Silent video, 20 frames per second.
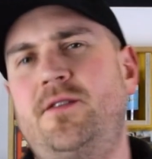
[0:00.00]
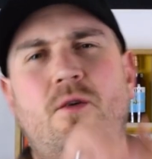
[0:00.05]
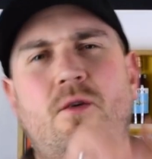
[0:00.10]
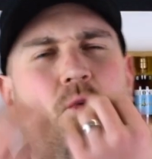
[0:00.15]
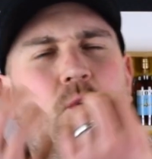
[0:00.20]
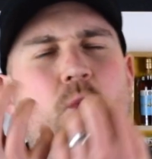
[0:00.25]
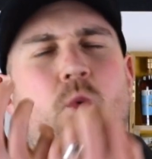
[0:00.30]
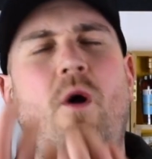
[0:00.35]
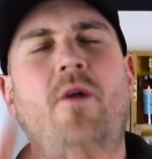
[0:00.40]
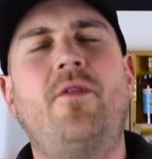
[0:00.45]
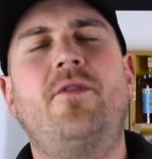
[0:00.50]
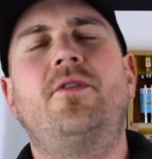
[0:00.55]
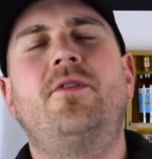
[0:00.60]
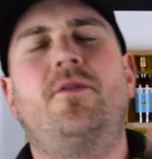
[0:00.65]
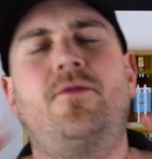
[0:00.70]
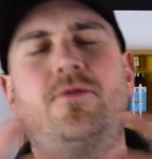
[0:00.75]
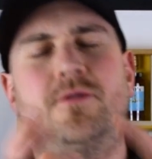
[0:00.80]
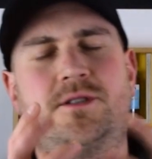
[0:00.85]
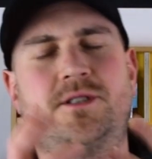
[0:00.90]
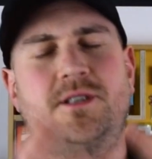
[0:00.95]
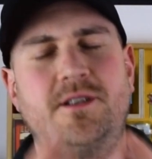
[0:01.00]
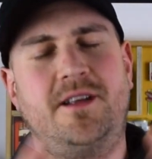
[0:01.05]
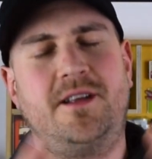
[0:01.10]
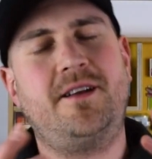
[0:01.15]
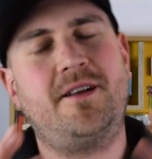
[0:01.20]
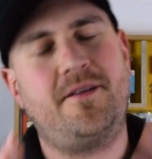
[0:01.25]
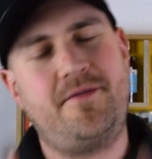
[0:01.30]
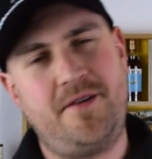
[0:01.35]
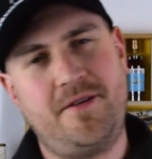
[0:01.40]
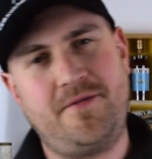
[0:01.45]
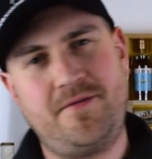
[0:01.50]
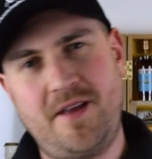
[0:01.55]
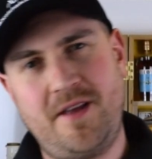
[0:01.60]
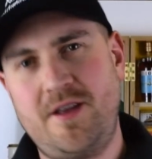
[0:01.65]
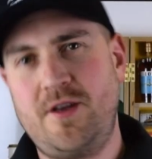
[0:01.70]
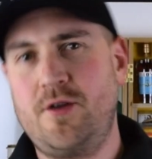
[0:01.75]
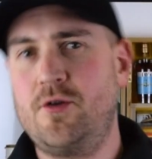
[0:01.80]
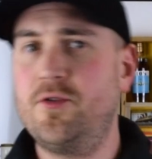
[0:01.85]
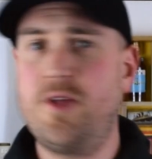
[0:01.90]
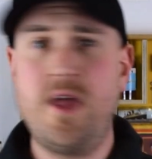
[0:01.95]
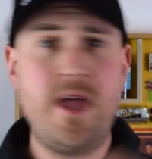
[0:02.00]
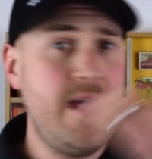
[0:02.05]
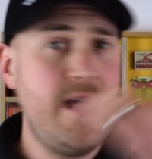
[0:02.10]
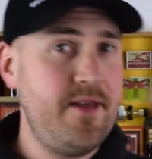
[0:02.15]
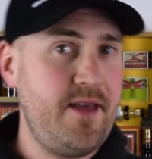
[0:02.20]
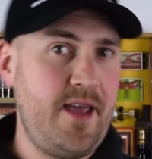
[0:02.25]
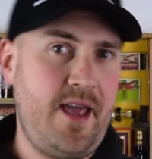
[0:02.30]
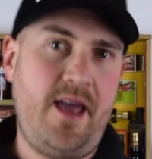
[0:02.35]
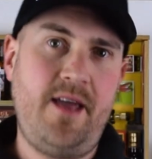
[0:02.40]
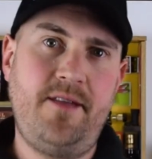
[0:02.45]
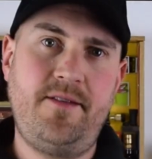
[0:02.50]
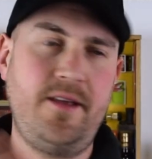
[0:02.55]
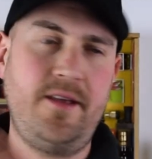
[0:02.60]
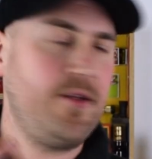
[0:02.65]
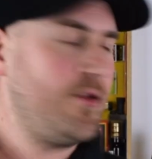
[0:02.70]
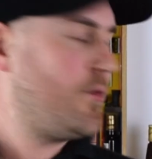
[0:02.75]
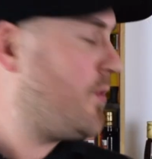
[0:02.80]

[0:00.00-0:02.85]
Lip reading: the wonderful Solera 15-year-old, 18 in the